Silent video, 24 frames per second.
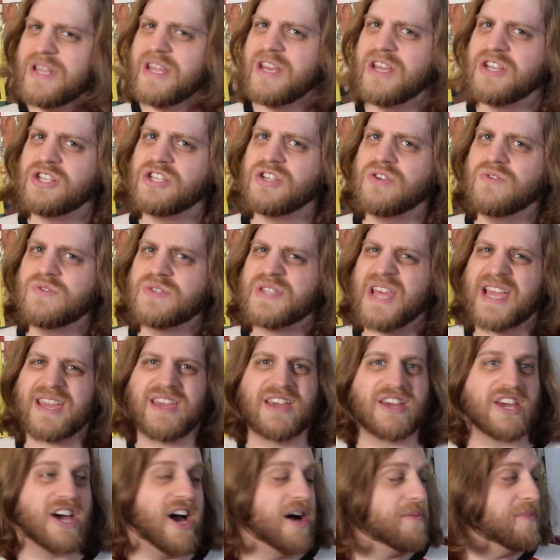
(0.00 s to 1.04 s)
issues that
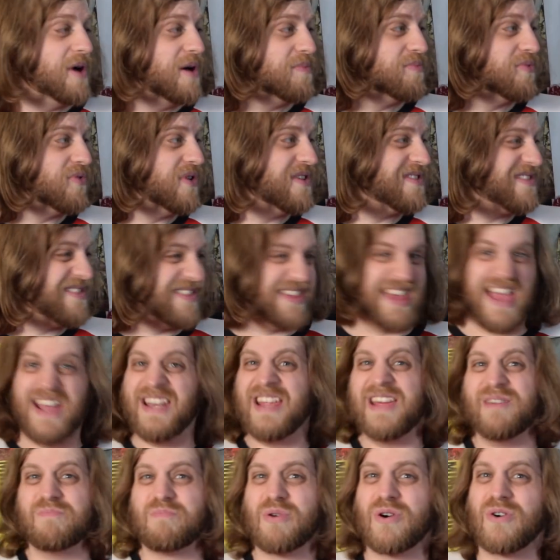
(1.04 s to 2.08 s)
can come up with
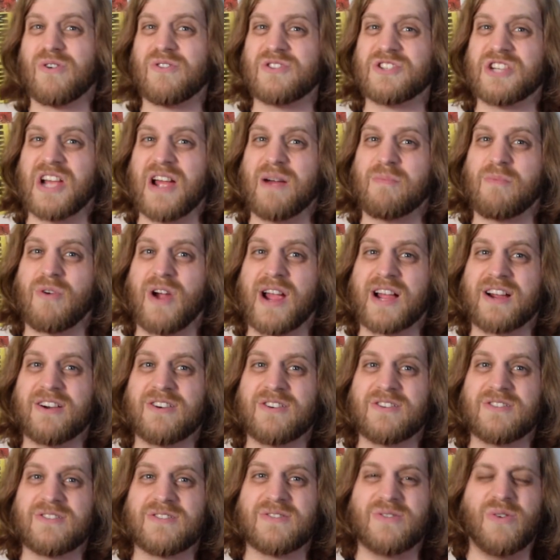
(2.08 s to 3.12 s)
any Pearl Jam
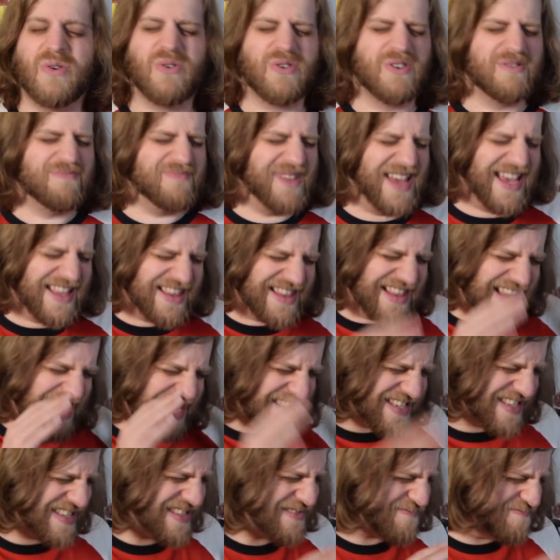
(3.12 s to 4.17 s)
record, or at
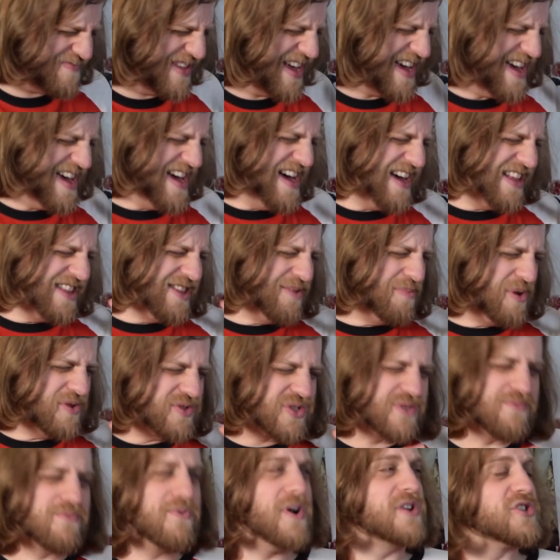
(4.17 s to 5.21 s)
least the
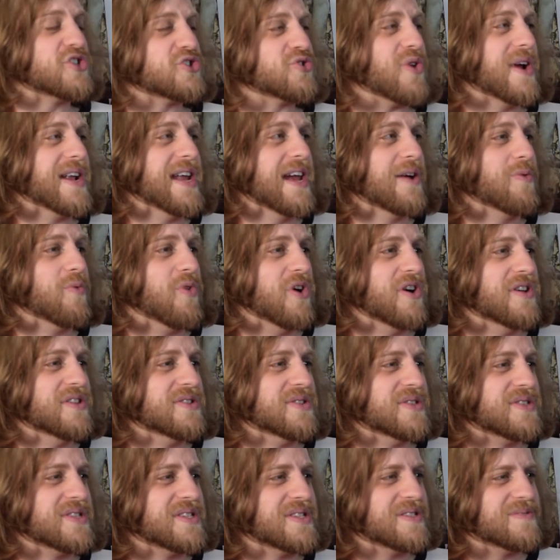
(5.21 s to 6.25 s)
most frustrating
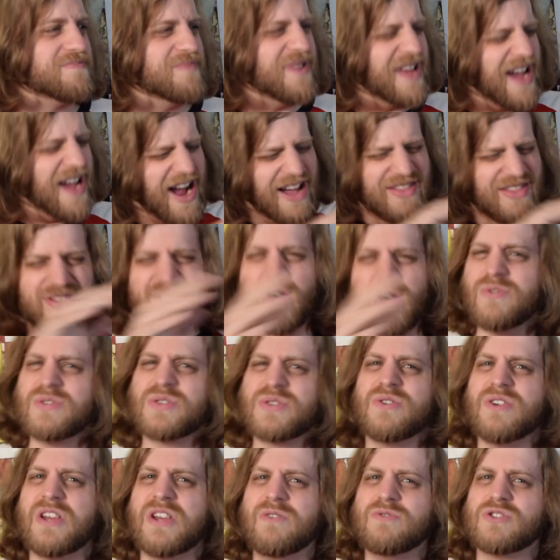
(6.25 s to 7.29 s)
ones. Those
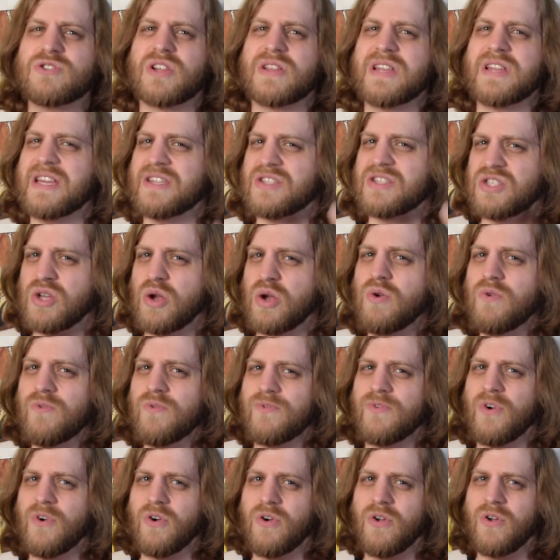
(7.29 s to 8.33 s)
are usually
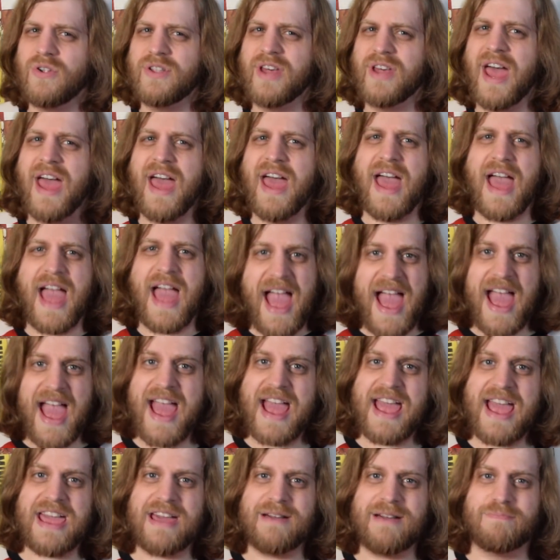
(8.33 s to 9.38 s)
twofold.
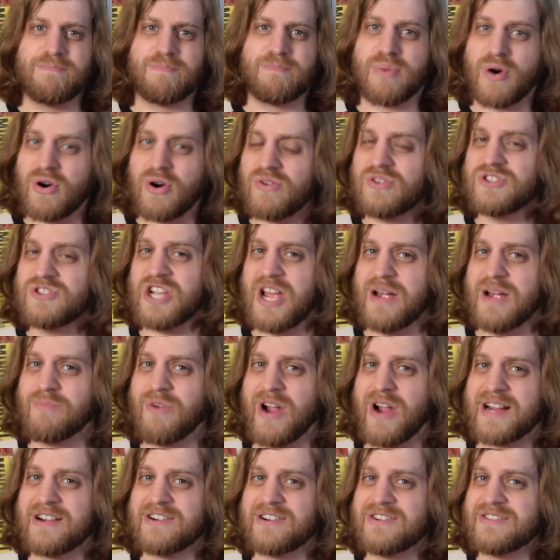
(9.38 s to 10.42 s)
A, Pearl Jam
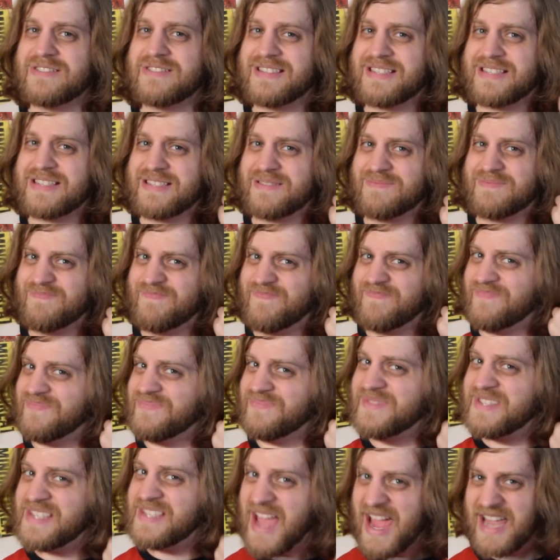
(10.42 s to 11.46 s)
records
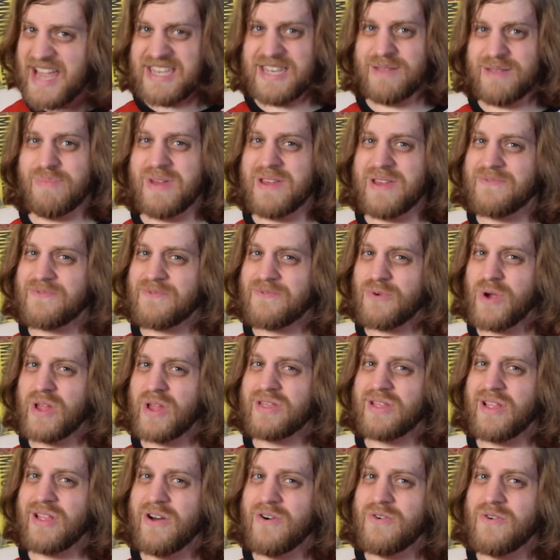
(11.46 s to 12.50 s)
tend to be
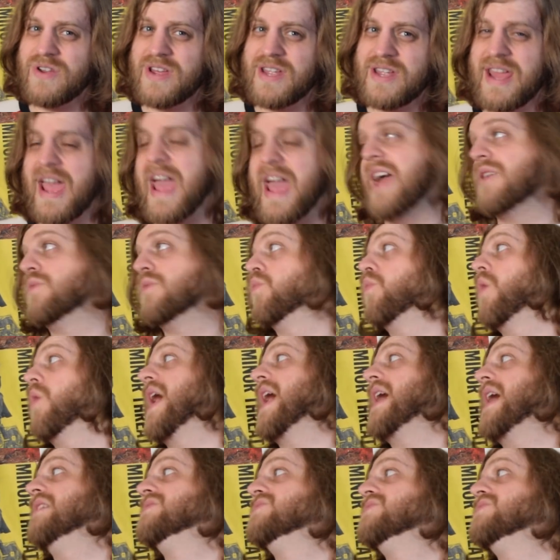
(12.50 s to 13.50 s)
front-loaded and way